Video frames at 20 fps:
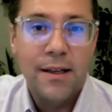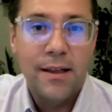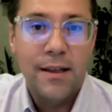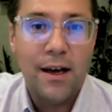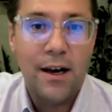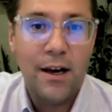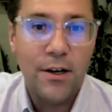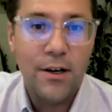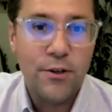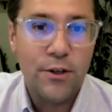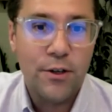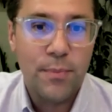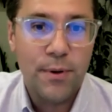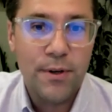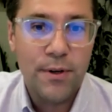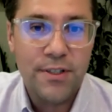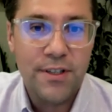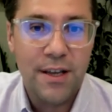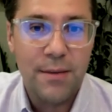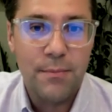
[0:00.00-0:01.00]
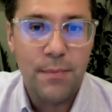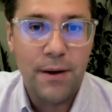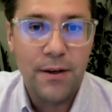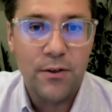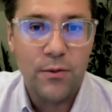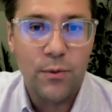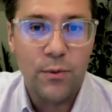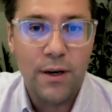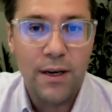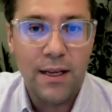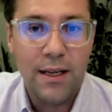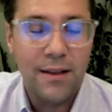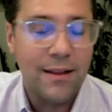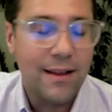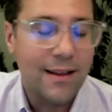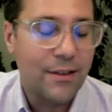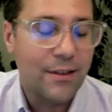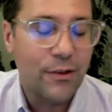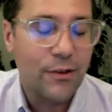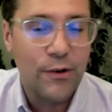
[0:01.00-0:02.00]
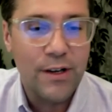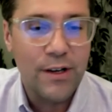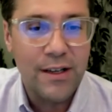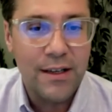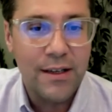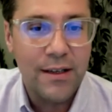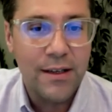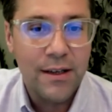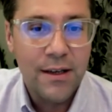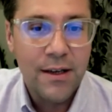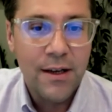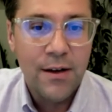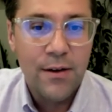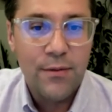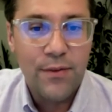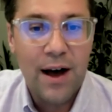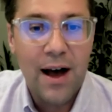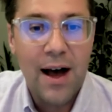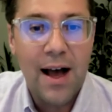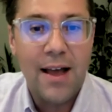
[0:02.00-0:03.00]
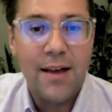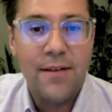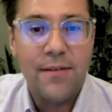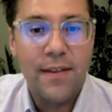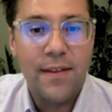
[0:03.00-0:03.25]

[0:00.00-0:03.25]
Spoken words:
the 100% by 2035,